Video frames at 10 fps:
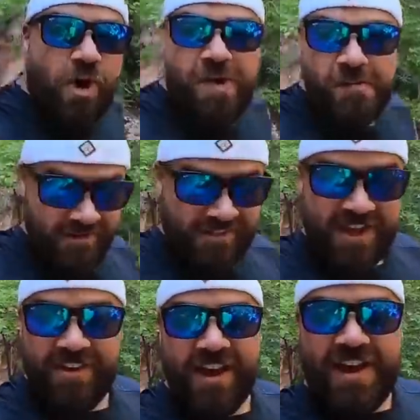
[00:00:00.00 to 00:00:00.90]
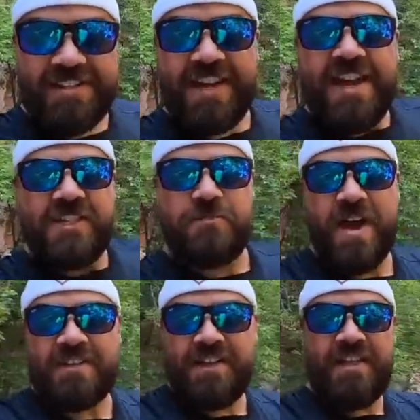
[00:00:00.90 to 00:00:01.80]
We're almost there, guys.
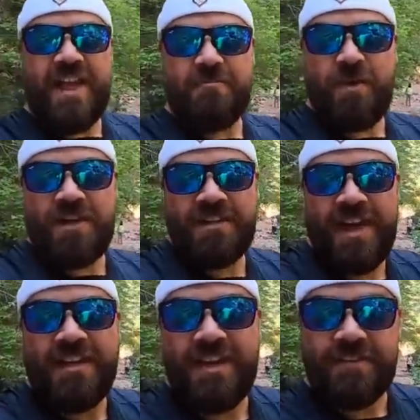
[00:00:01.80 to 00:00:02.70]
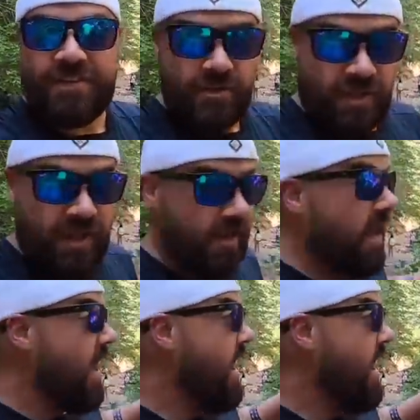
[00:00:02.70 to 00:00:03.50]
Smash that like button and give us good luck.